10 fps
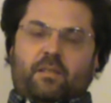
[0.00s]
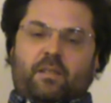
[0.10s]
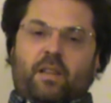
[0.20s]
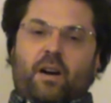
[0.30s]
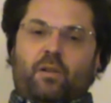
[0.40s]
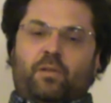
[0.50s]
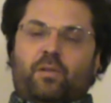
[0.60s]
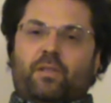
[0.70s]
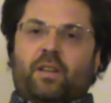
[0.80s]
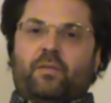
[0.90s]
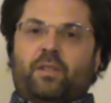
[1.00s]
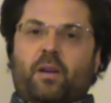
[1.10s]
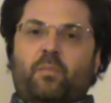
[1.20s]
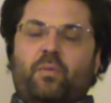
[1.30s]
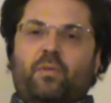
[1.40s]
Now, you can have
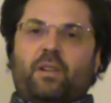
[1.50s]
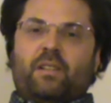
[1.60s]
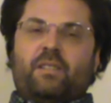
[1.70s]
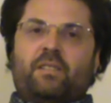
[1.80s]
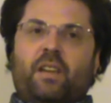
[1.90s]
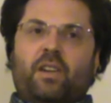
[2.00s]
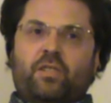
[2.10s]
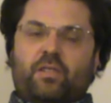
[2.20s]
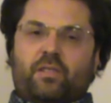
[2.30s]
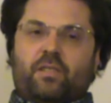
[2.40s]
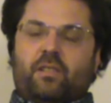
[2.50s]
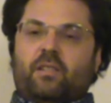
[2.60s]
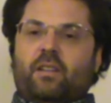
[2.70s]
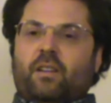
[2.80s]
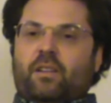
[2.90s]
temporary satiety,